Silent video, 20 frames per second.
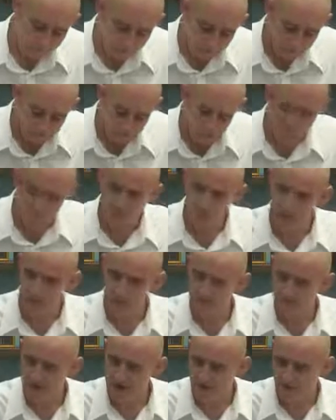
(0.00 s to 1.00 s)
It's sort of sweet
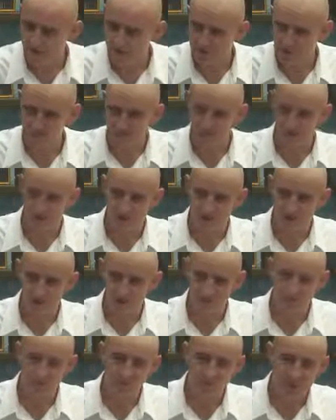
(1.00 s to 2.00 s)
and sour, which is rather
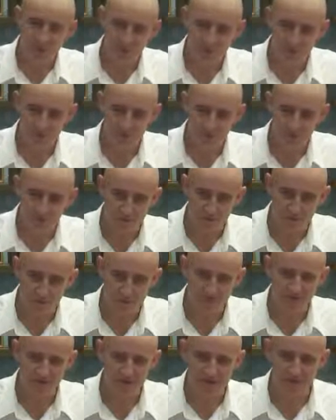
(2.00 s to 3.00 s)
rather unusual,
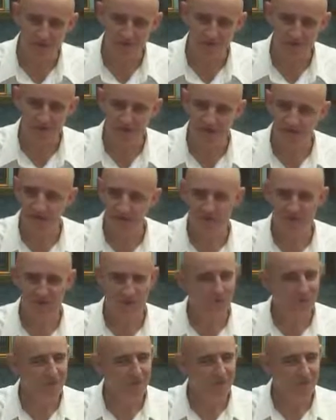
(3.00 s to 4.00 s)
but uh, it's
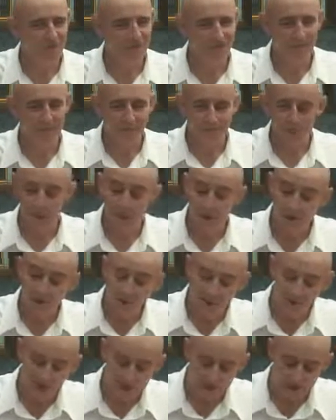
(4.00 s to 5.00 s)
unique.
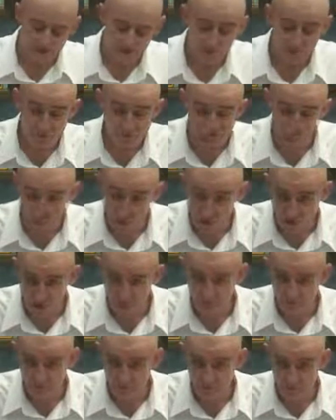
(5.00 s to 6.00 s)
It
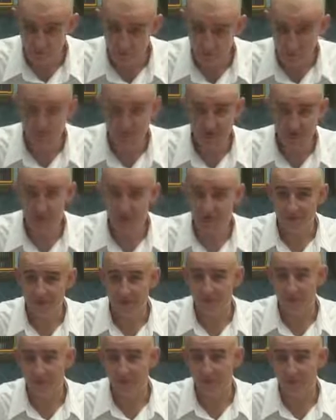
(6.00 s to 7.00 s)
derived from an Indian
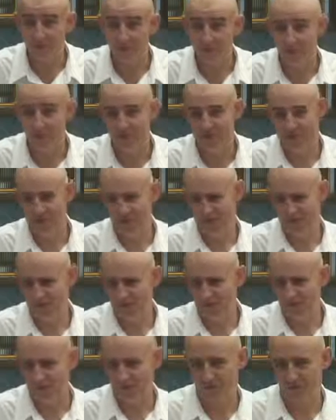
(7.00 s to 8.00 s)
uh, origins,
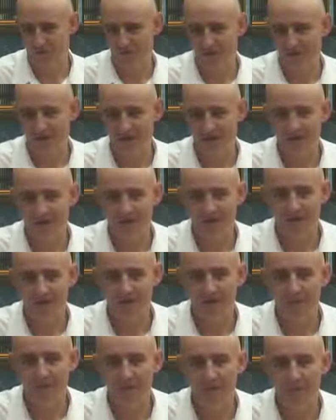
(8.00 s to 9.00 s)
I should say,
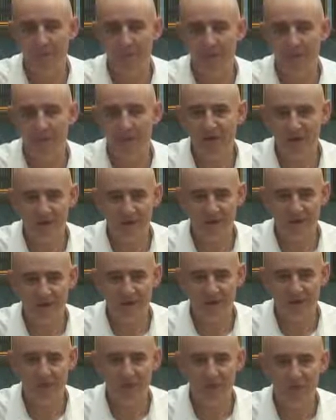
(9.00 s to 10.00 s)
and
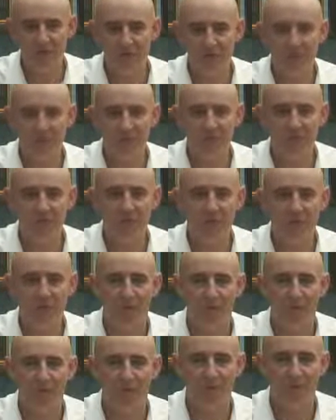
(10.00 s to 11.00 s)
Massaman sort of comes
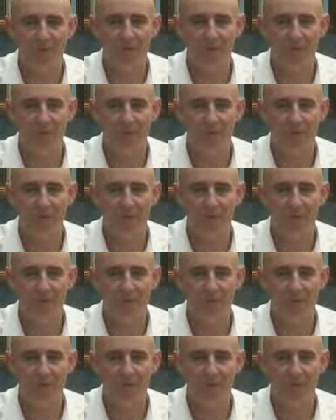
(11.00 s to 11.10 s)
from